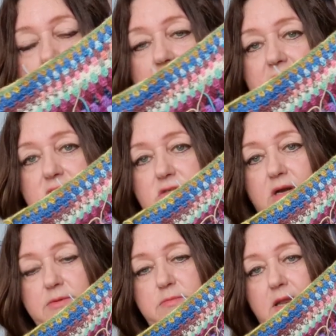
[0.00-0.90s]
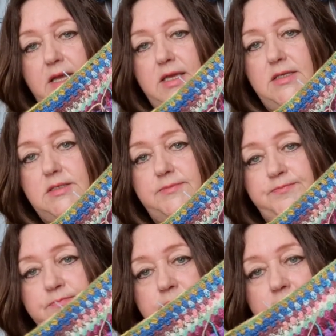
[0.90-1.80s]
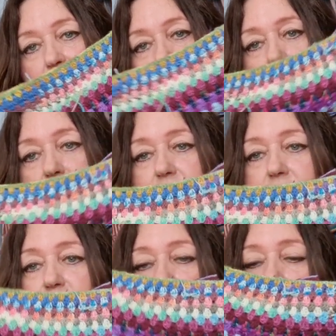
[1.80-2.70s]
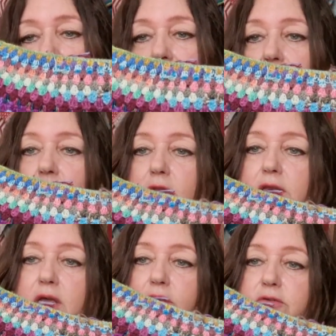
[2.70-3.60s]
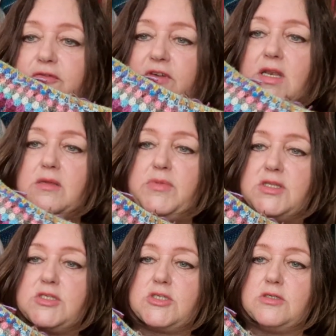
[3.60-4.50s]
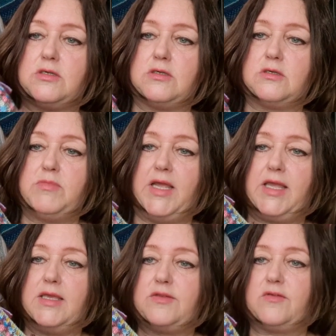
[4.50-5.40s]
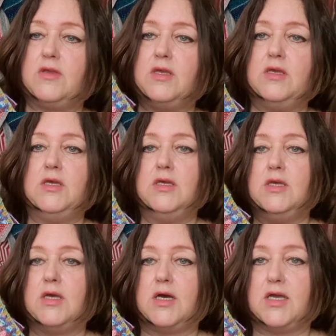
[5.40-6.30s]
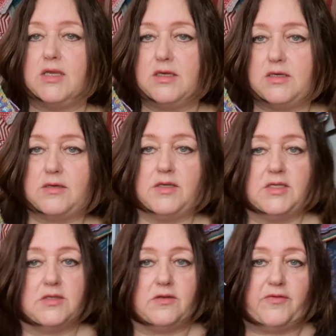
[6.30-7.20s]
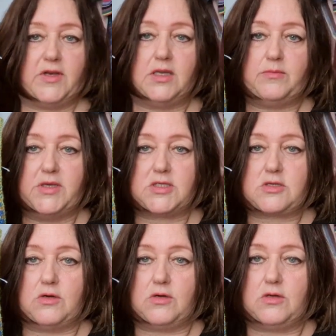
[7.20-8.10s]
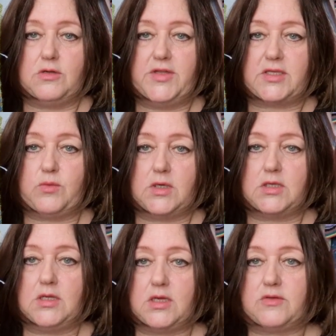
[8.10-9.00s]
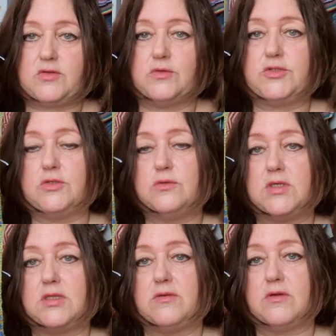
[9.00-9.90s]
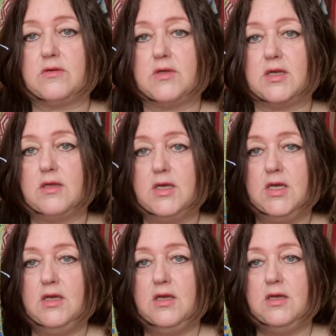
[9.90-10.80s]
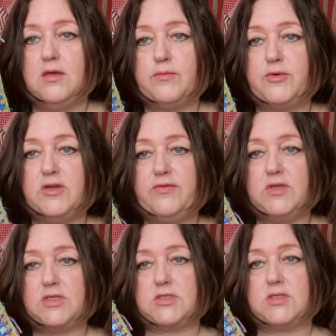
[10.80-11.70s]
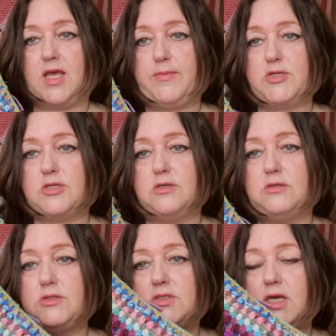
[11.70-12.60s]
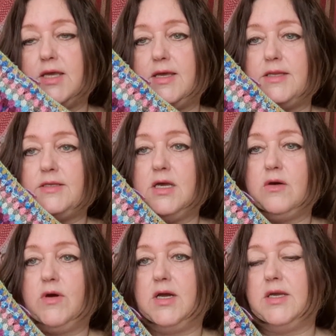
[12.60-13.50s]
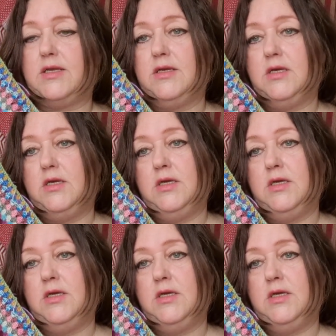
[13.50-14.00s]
Granny Stripes blanket. This is I call it now the Fiddly Bits blanket. I knitted the Fiddly Bits call, that one I told you in the previous episodes, and now I